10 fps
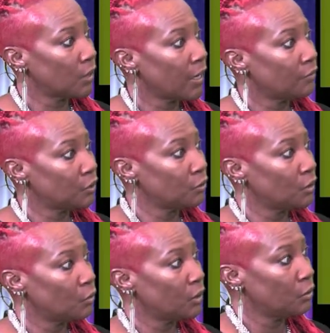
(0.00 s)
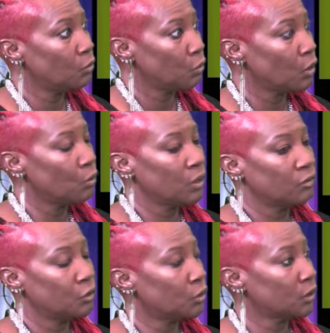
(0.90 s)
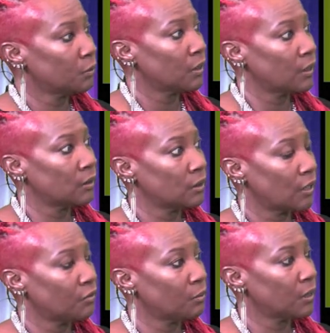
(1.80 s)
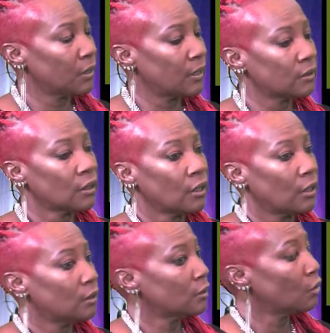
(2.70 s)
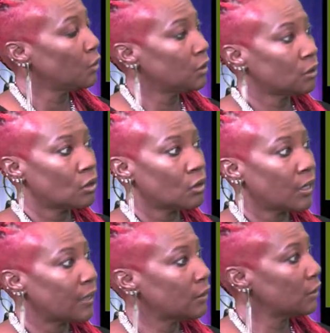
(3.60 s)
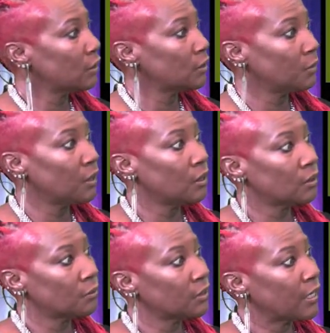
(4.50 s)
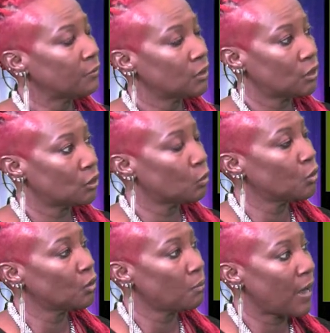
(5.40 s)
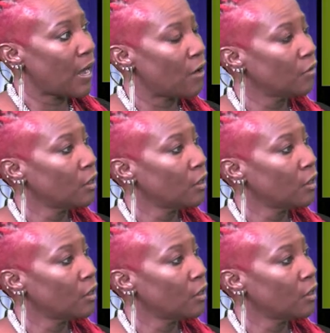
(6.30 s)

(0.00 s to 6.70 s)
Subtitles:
We have two that we work with, Georgia MLS and FMLS, and so we just go in our system, and then sometimes it's just word of mouth